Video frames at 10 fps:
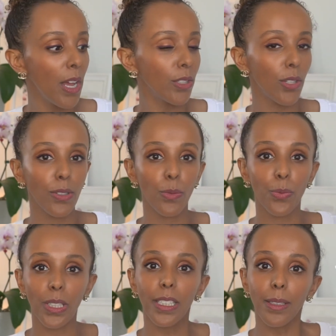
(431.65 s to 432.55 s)
So it's
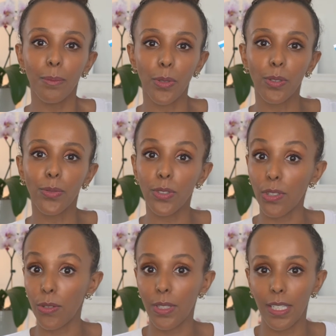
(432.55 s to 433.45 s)
really beautiful to
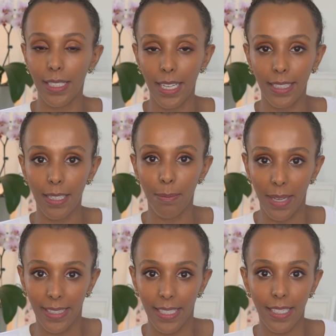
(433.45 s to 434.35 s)
use on a daily
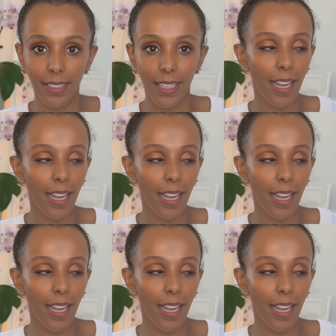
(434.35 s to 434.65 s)
basis.